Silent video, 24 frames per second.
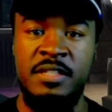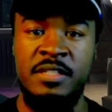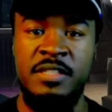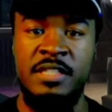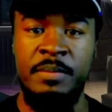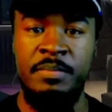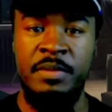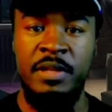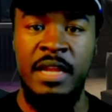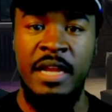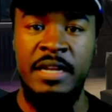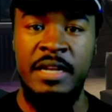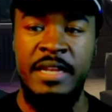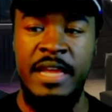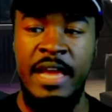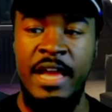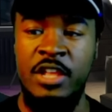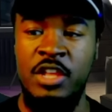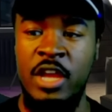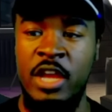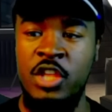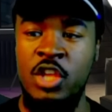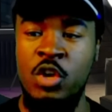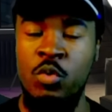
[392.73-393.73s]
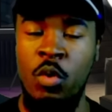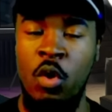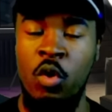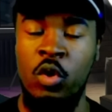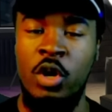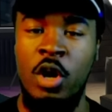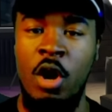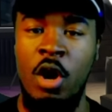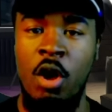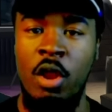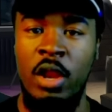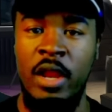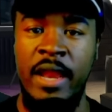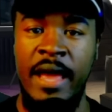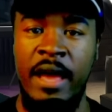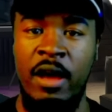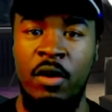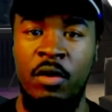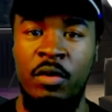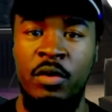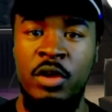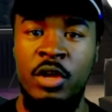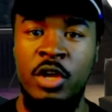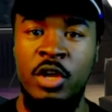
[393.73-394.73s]
to something like that and you won't call it
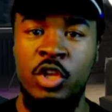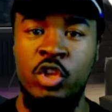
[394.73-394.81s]
out,